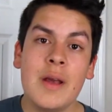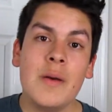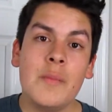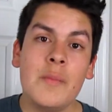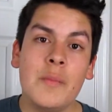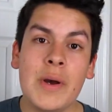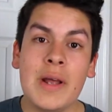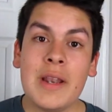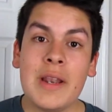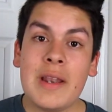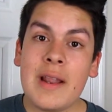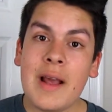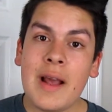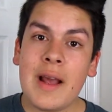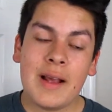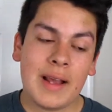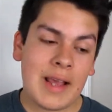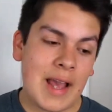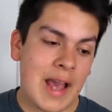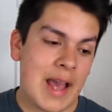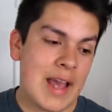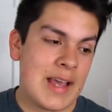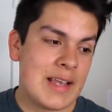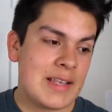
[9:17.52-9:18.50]
But
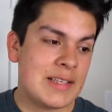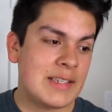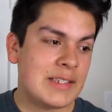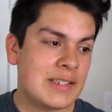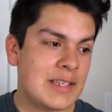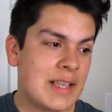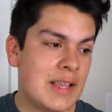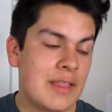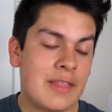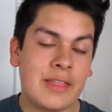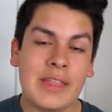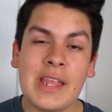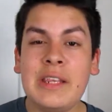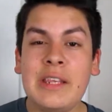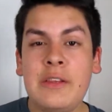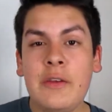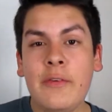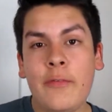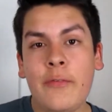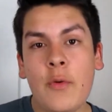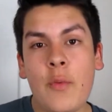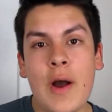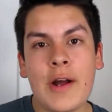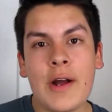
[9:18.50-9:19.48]
guys, thank you
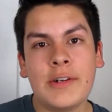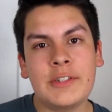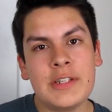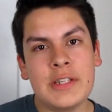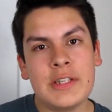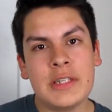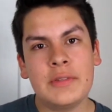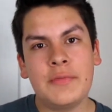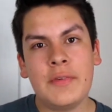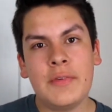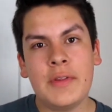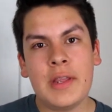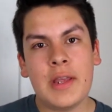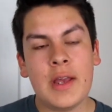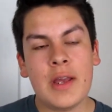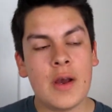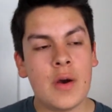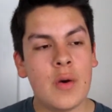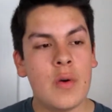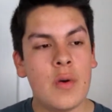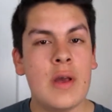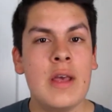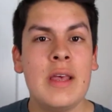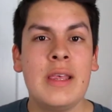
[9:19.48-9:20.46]
for watching this
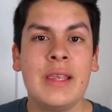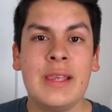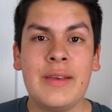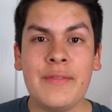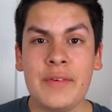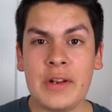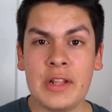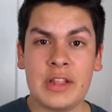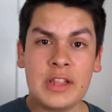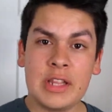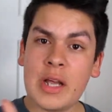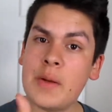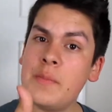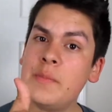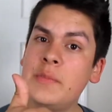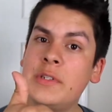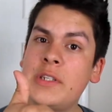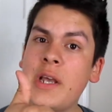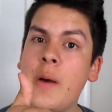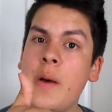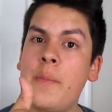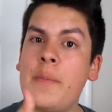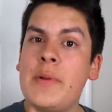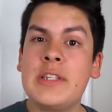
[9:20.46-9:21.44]
video. Give it a thumbs
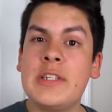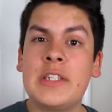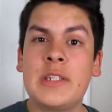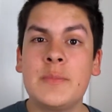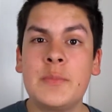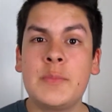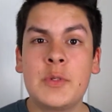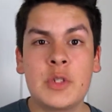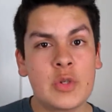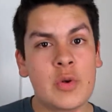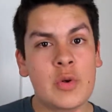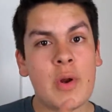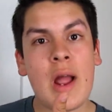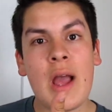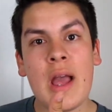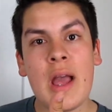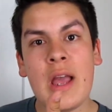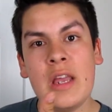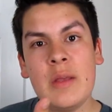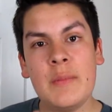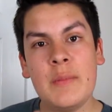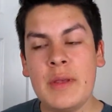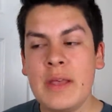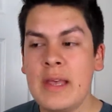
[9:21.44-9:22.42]
up and
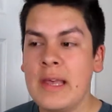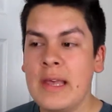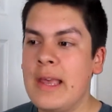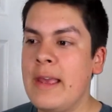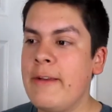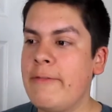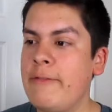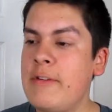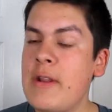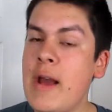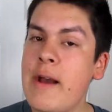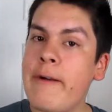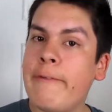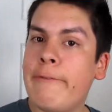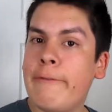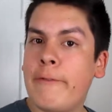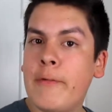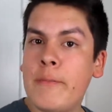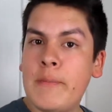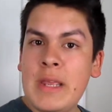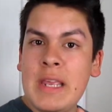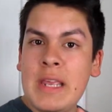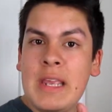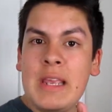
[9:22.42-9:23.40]
subscribe. If not for
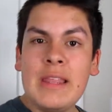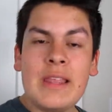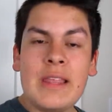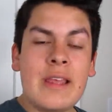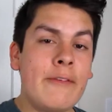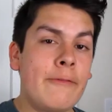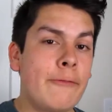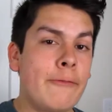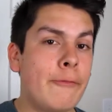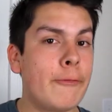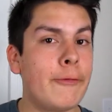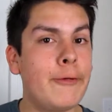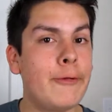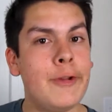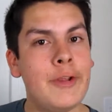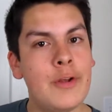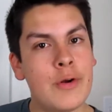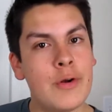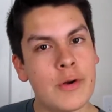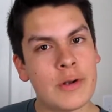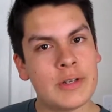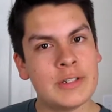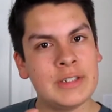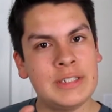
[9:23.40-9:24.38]
me, then for New
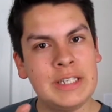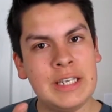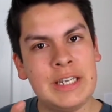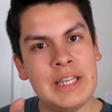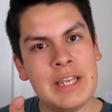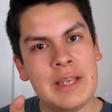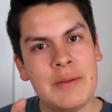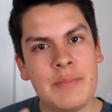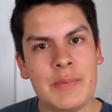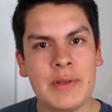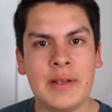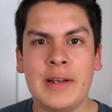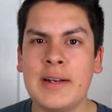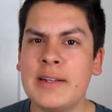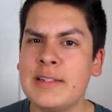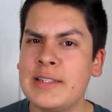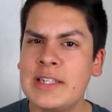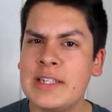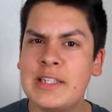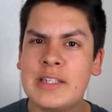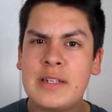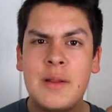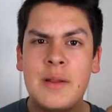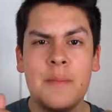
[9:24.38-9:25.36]
York City, because
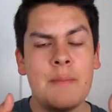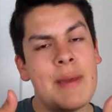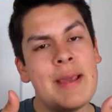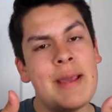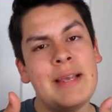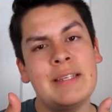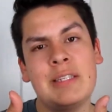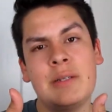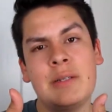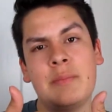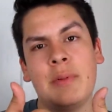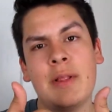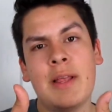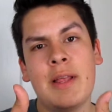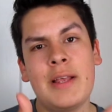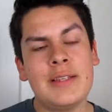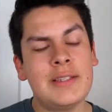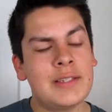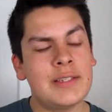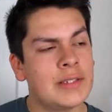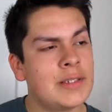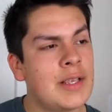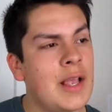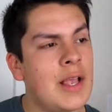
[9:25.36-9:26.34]
it's an amazing
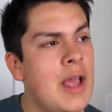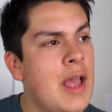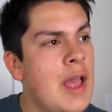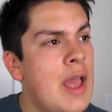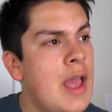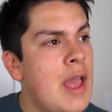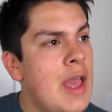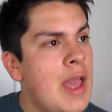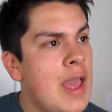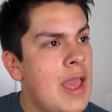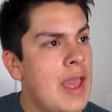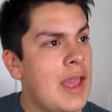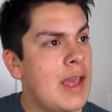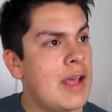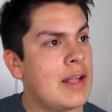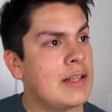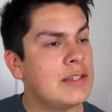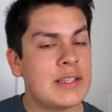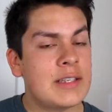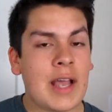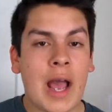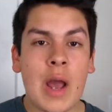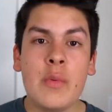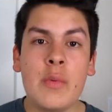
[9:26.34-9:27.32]
place.
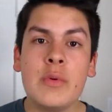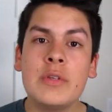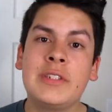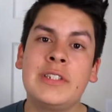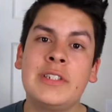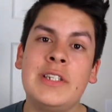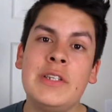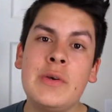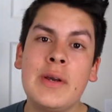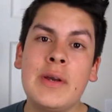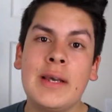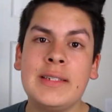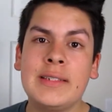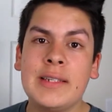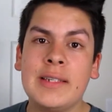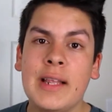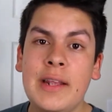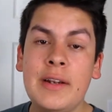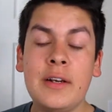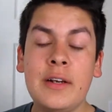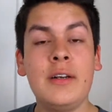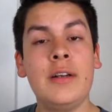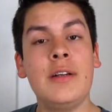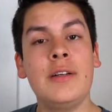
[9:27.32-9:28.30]
And I will see you guys
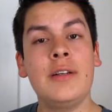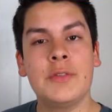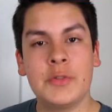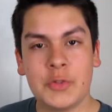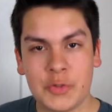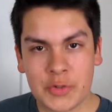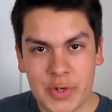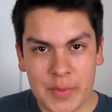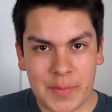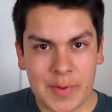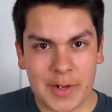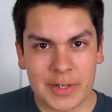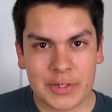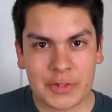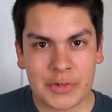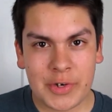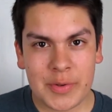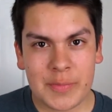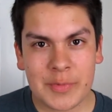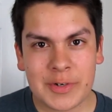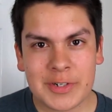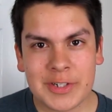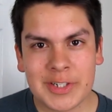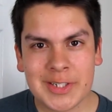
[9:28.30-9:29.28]
later. Dream on,
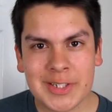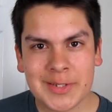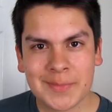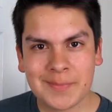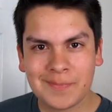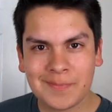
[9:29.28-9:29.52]
dreamers.